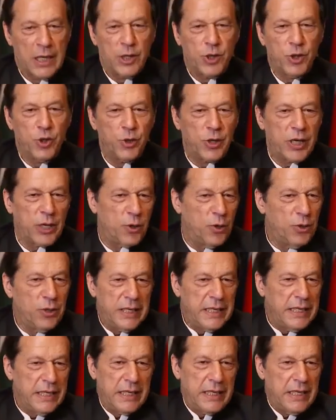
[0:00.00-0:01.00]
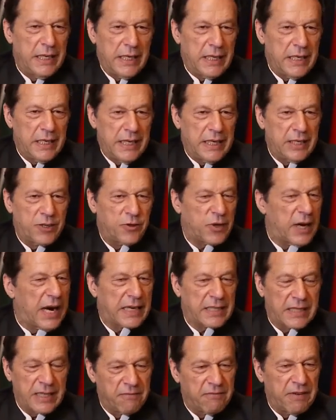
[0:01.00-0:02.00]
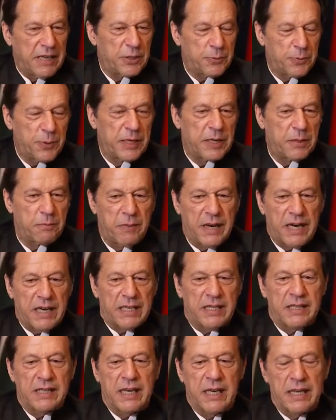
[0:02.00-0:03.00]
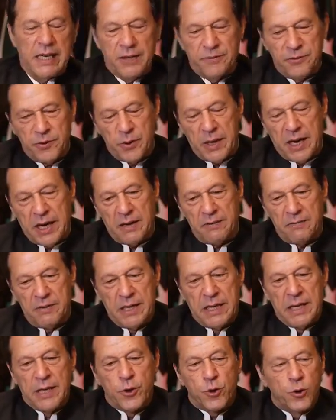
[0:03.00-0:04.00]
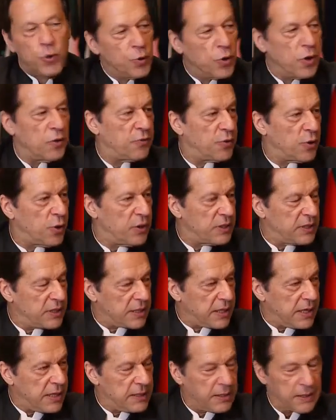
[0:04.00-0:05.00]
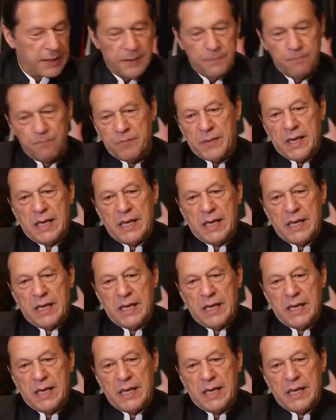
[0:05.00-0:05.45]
You can only attract investment in Pakistan if you have rule of law in the country.